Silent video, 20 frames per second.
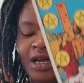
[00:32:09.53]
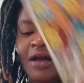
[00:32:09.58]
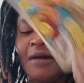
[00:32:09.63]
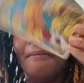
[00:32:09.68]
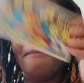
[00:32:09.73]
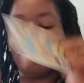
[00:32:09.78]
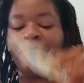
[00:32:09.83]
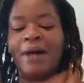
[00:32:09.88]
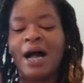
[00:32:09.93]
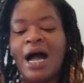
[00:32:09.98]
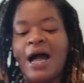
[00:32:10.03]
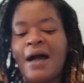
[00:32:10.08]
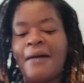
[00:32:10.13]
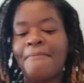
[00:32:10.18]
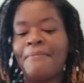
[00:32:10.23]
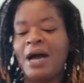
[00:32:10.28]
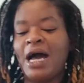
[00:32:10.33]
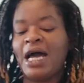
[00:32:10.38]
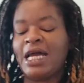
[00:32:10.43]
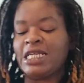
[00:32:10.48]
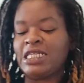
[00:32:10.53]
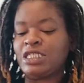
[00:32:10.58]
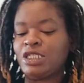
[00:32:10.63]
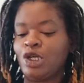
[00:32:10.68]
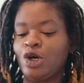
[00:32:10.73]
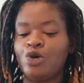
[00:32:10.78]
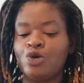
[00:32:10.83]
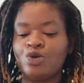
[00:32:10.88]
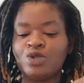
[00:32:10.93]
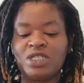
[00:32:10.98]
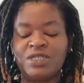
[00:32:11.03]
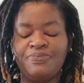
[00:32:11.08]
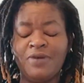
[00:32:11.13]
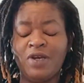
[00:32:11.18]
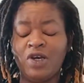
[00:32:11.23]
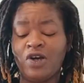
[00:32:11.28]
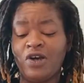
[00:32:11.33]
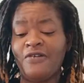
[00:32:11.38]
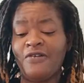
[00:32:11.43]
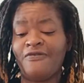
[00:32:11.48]
Mind, body, soul,
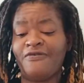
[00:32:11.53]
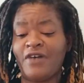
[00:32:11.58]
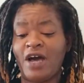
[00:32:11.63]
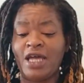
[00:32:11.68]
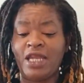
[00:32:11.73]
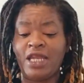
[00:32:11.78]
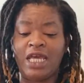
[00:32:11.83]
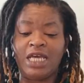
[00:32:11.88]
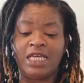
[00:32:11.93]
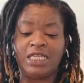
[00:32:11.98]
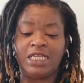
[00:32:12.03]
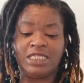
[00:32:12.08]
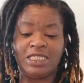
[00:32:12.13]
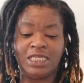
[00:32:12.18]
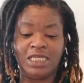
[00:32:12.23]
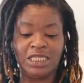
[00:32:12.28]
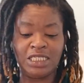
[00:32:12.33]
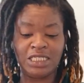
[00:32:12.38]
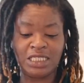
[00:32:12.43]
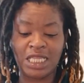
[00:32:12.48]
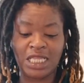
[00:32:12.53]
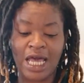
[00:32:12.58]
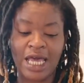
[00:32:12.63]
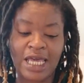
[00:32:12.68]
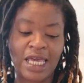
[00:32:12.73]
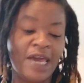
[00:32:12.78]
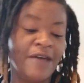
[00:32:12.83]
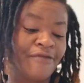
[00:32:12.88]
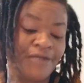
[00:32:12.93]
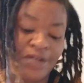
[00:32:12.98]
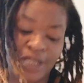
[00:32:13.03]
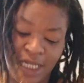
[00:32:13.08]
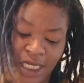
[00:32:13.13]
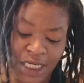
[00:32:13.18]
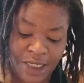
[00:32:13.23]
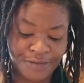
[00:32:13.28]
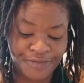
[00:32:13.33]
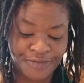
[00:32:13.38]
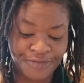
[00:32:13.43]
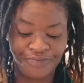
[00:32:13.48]
spirit, finances, like
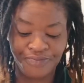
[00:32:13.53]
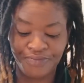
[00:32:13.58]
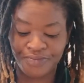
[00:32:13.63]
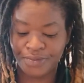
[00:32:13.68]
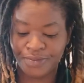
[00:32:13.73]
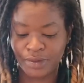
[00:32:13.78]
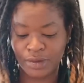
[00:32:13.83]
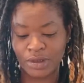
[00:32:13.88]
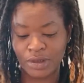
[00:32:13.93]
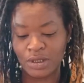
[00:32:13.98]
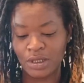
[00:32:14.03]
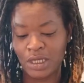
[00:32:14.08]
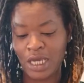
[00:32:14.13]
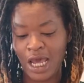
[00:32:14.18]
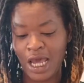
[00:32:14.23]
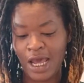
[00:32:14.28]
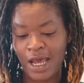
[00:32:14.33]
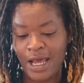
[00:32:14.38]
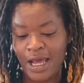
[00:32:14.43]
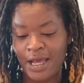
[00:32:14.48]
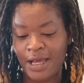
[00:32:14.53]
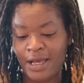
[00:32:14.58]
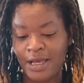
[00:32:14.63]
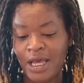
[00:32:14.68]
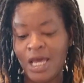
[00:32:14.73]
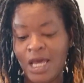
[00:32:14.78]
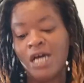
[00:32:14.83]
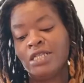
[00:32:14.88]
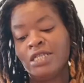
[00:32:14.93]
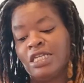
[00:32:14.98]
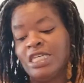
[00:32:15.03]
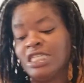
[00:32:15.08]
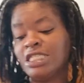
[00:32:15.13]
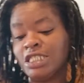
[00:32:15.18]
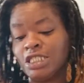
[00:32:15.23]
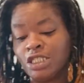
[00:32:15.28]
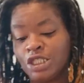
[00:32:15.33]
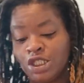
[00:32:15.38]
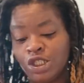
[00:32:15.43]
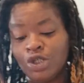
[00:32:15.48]
everything. Okay, this
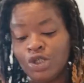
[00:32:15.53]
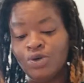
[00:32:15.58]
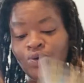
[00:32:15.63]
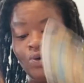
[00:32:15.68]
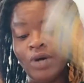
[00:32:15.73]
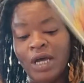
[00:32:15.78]
is you